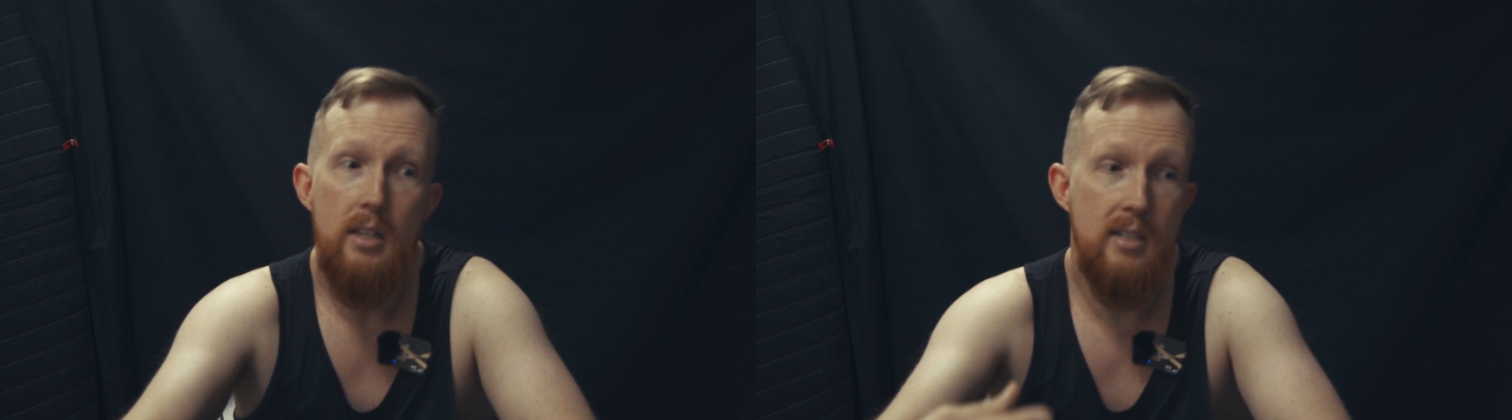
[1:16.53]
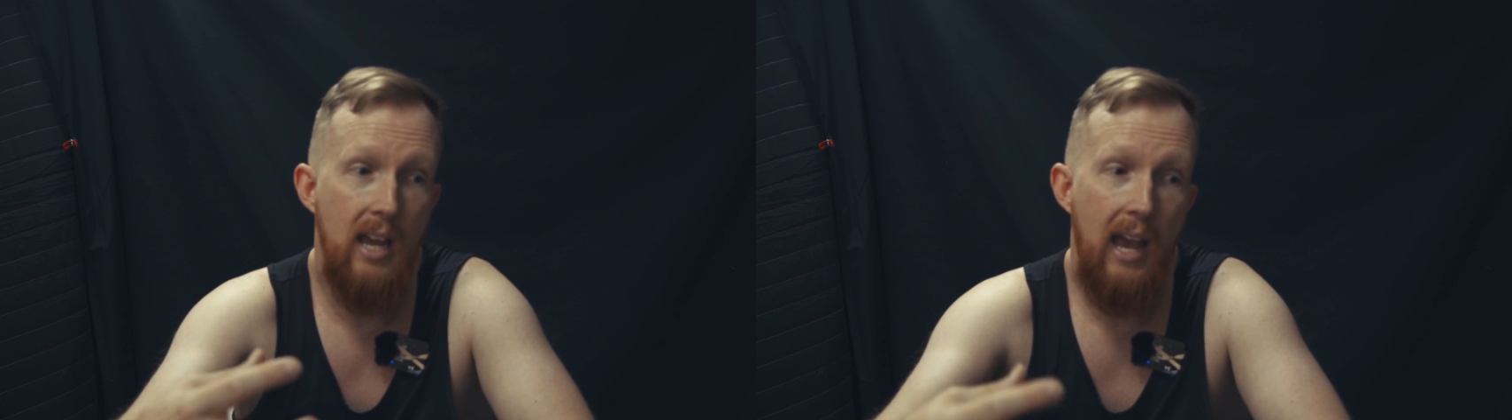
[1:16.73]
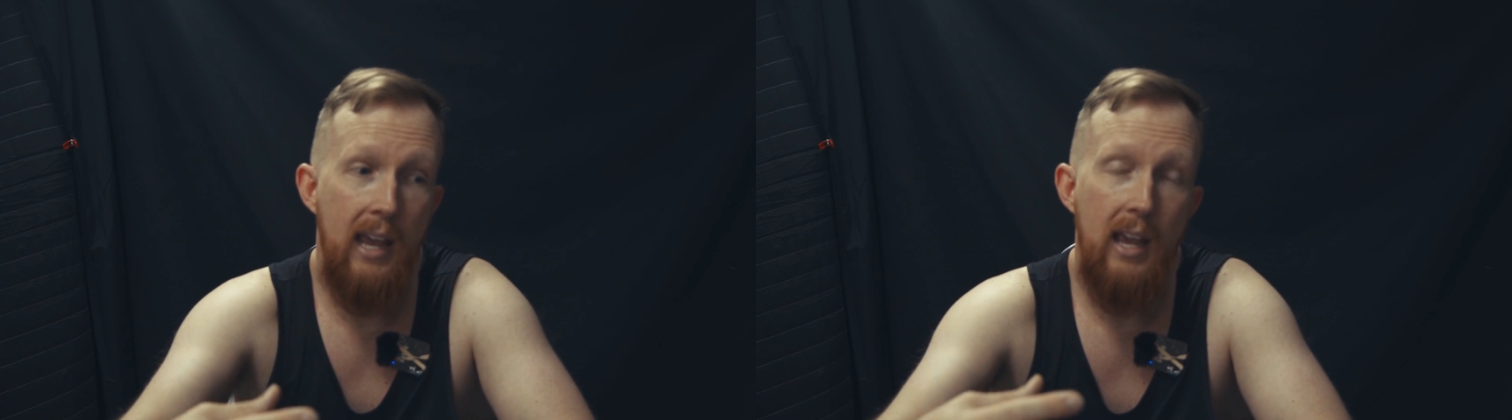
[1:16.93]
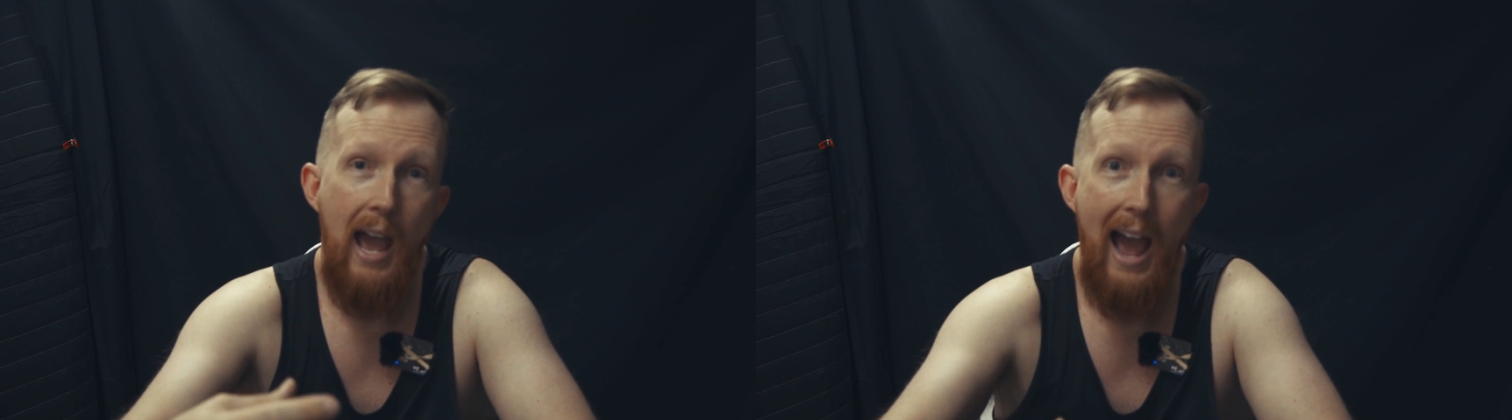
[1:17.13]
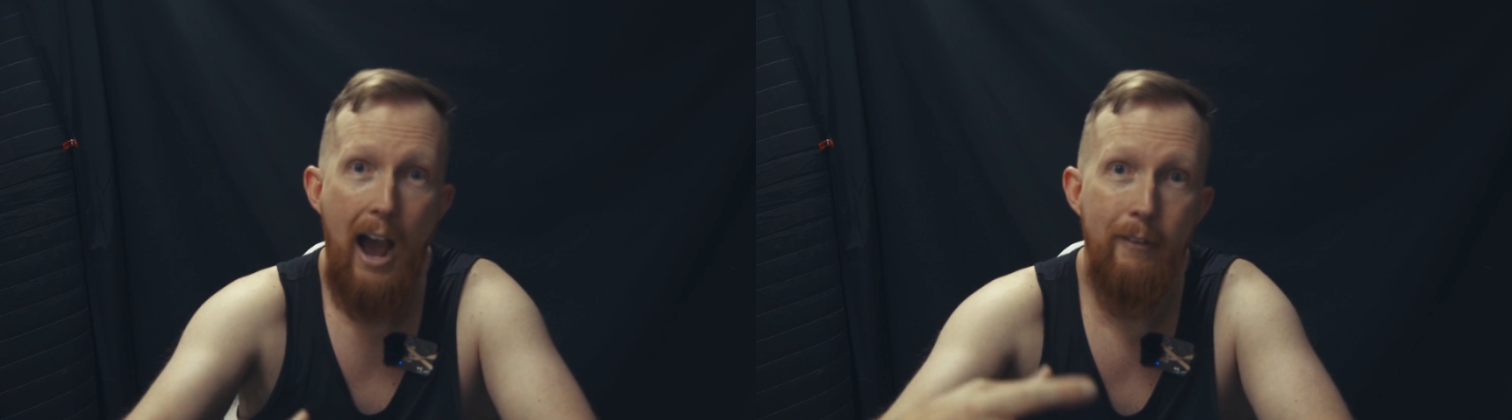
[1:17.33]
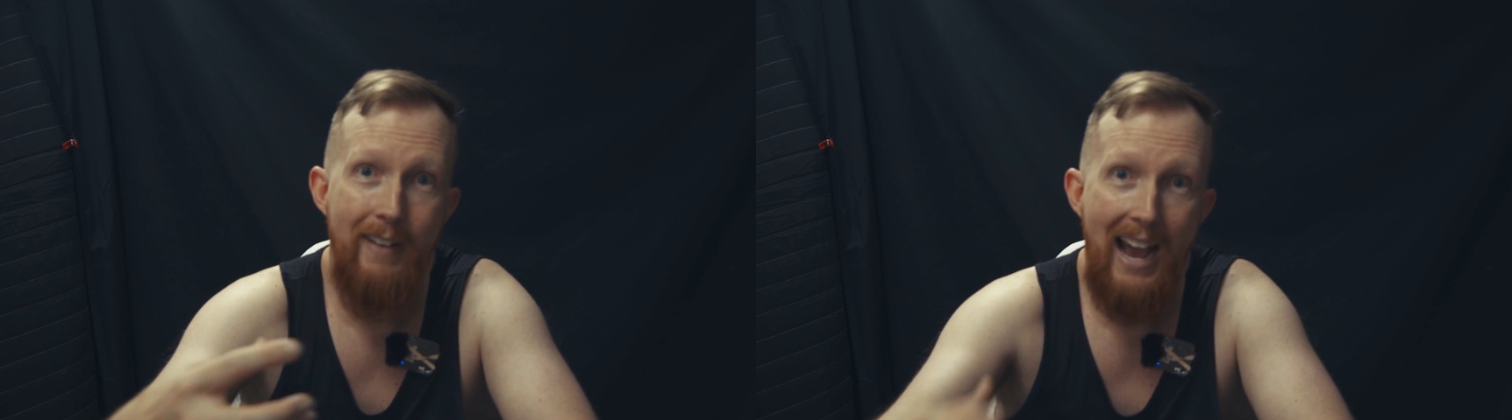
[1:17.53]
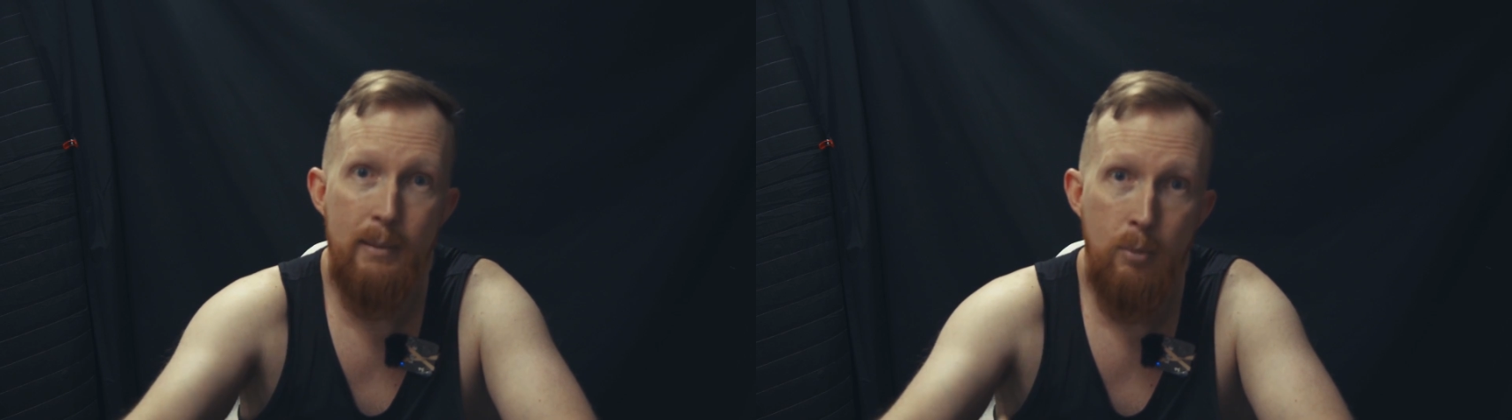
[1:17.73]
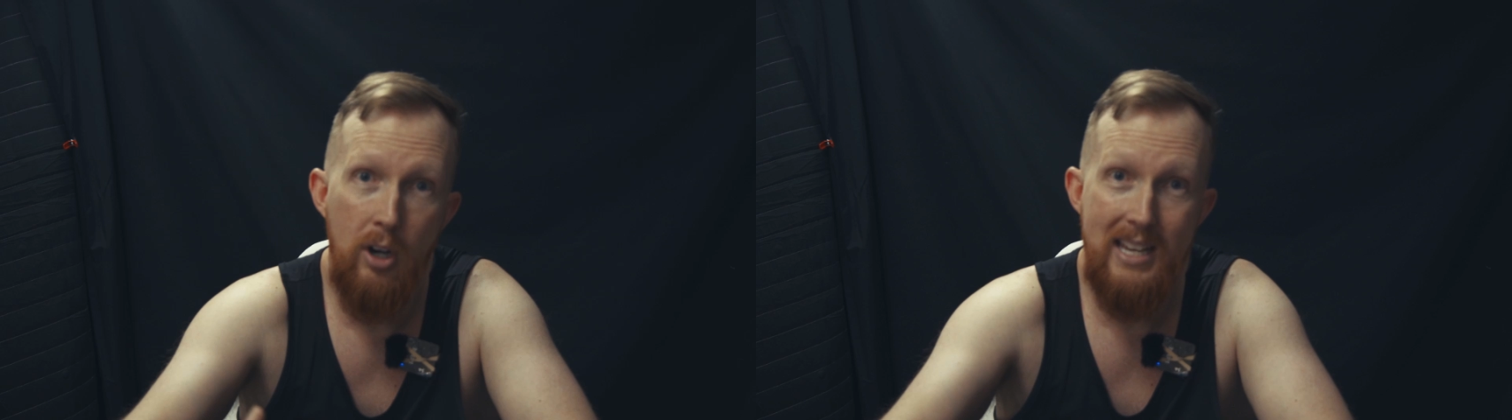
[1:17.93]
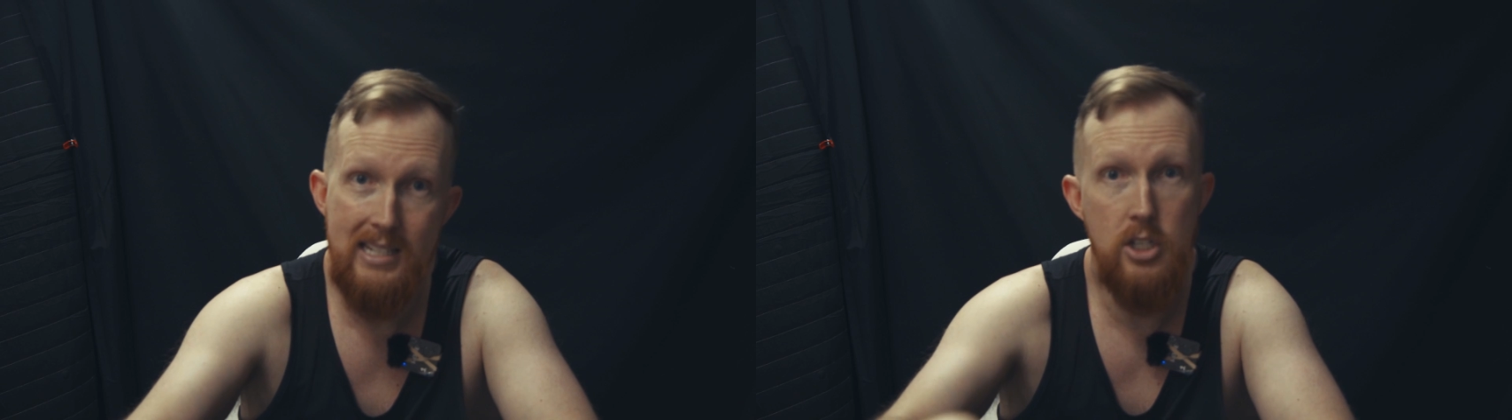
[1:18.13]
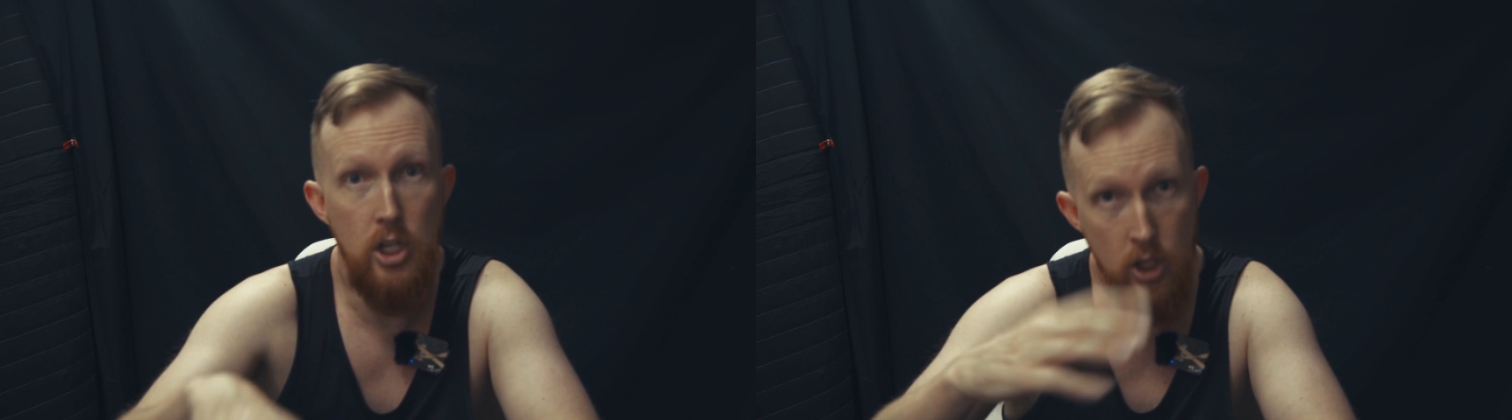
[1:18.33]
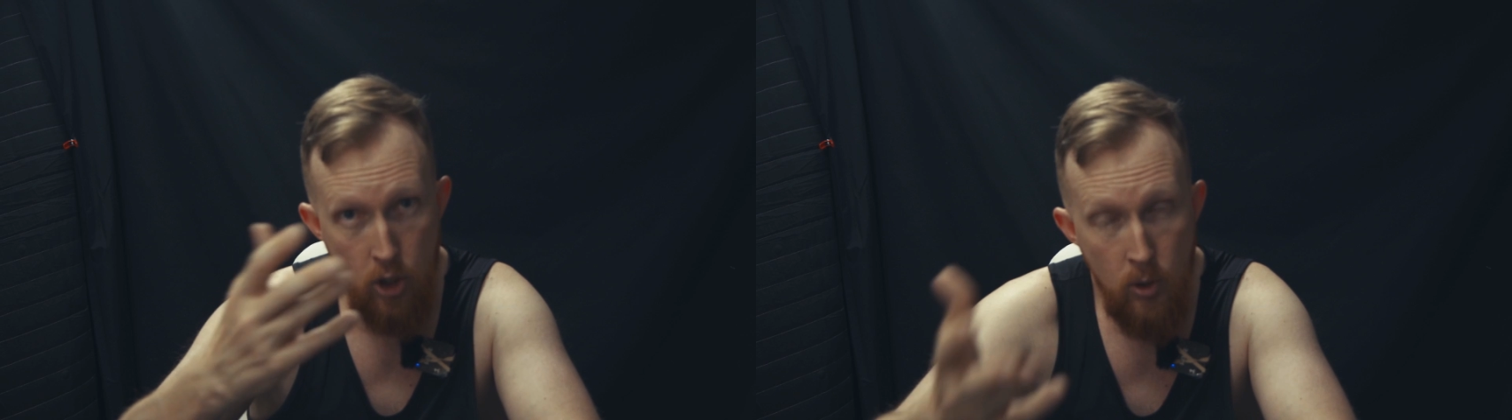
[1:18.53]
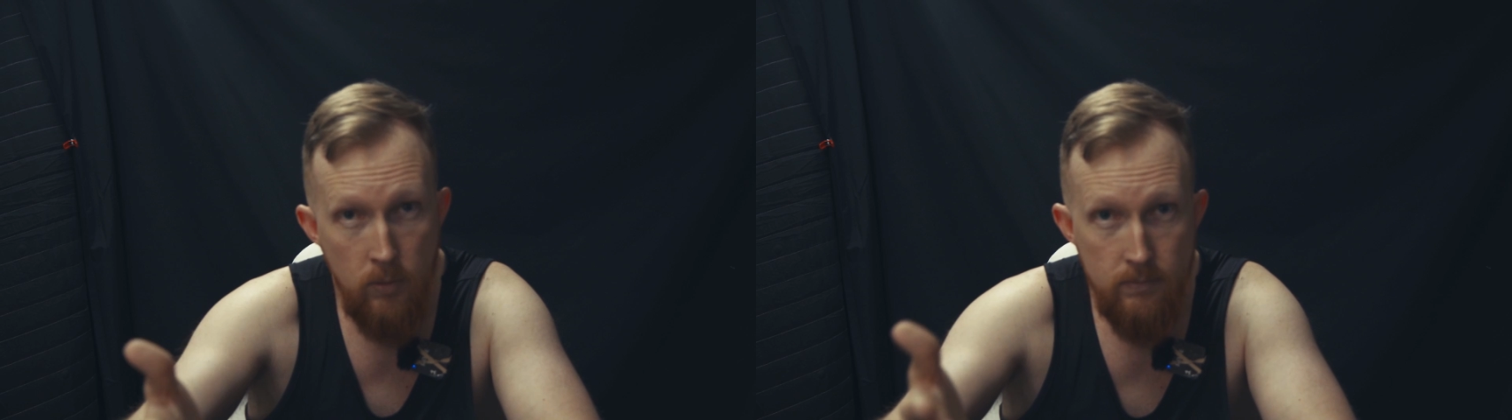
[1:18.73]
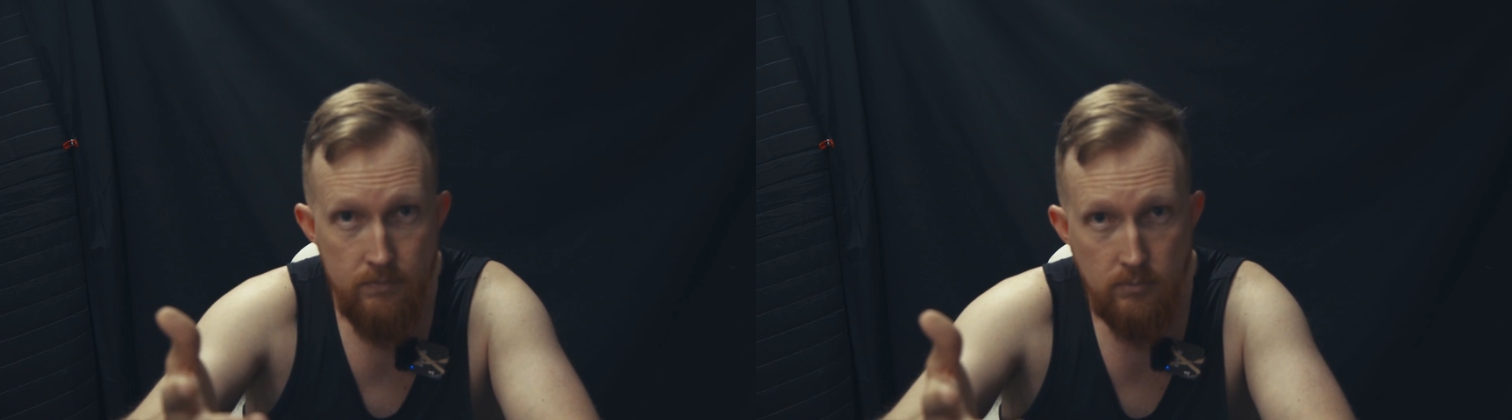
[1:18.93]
to say, how valuable is it to you